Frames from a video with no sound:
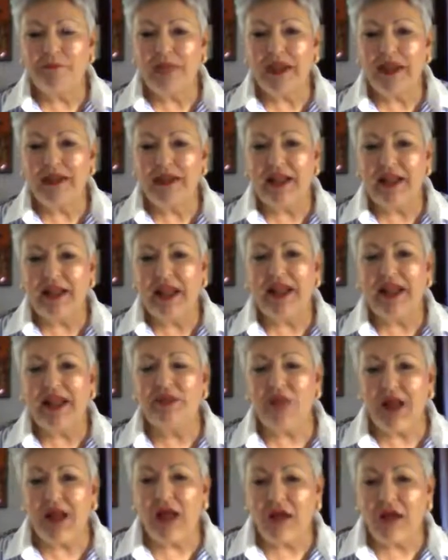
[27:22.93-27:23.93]

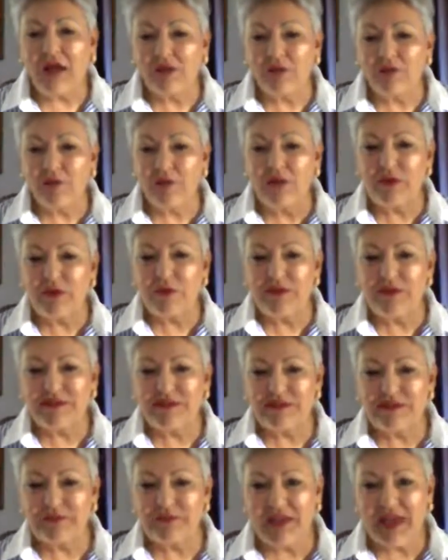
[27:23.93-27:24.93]
And out of We
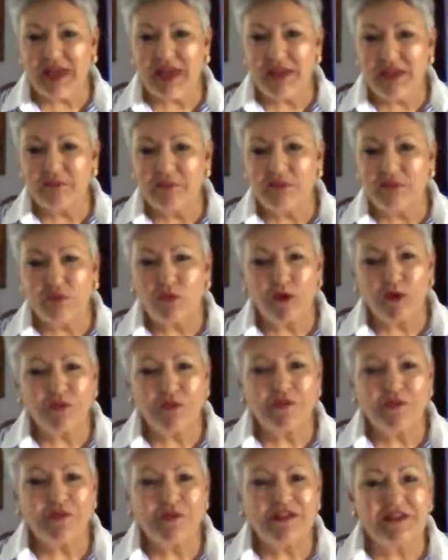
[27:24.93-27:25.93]
Wisdom came the
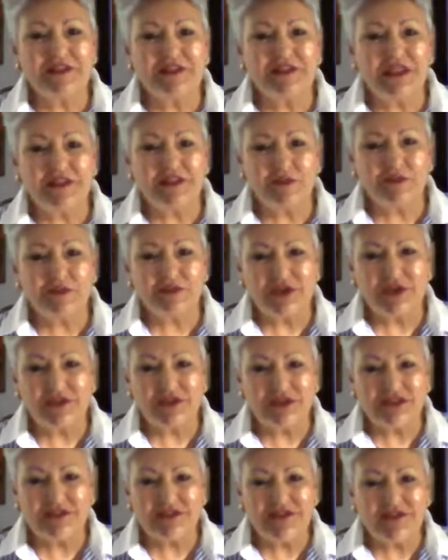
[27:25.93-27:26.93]
Word for the Day that was on
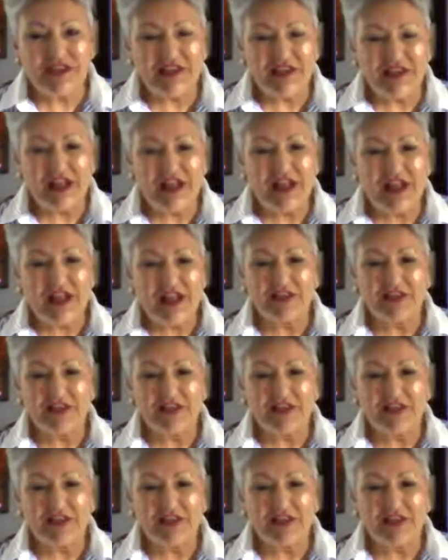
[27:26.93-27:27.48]
TV.